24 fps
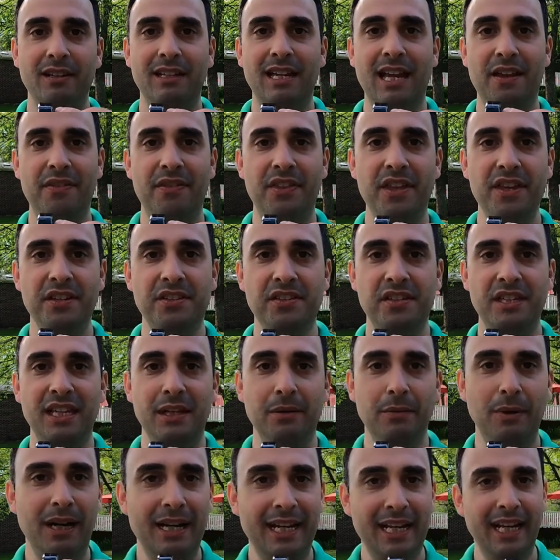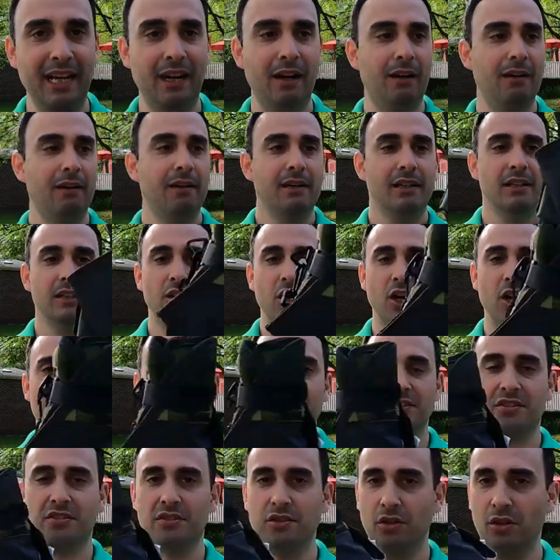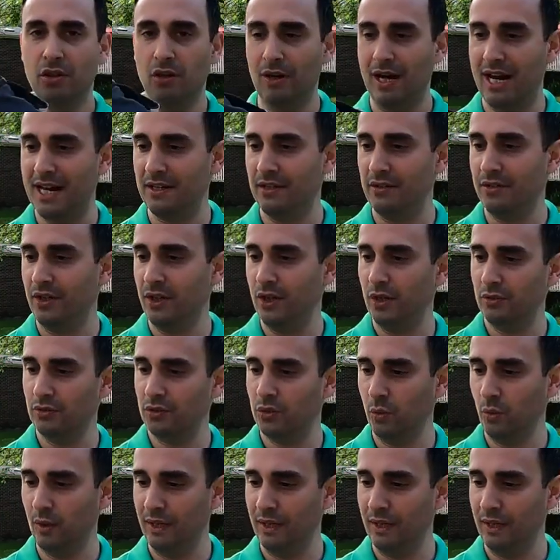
Okay, this seat right here cost, oh, I don't know,